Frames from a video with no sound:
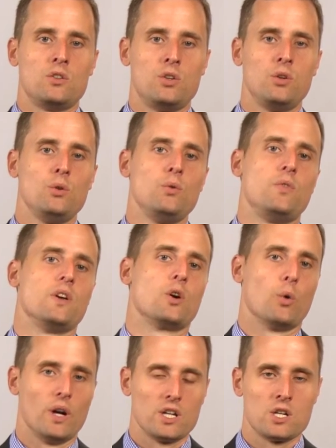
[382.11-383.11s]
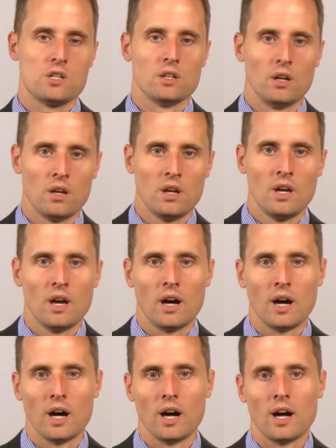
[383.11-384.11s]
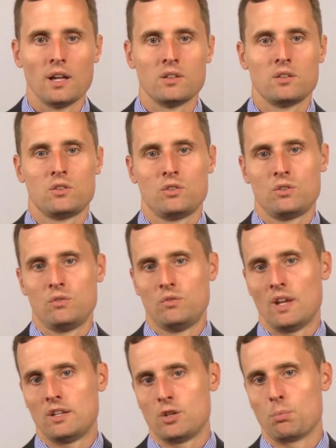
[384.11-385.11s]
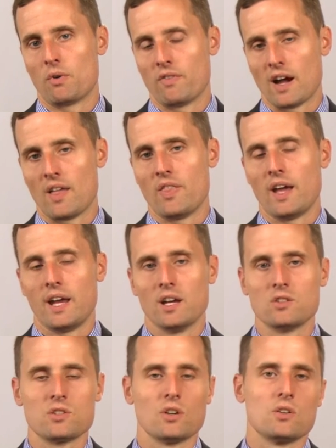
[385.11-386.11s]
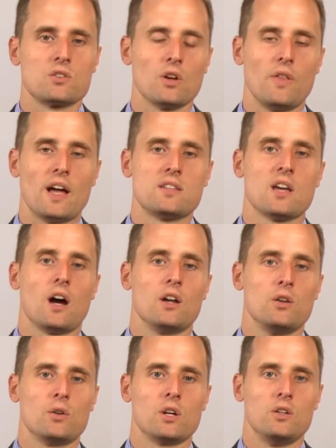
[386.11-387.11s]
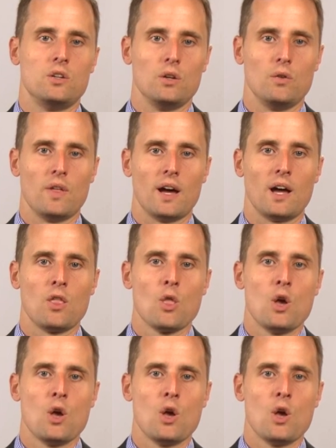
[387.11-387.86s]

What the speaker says: the question to provide the answer. So that's how you could do that.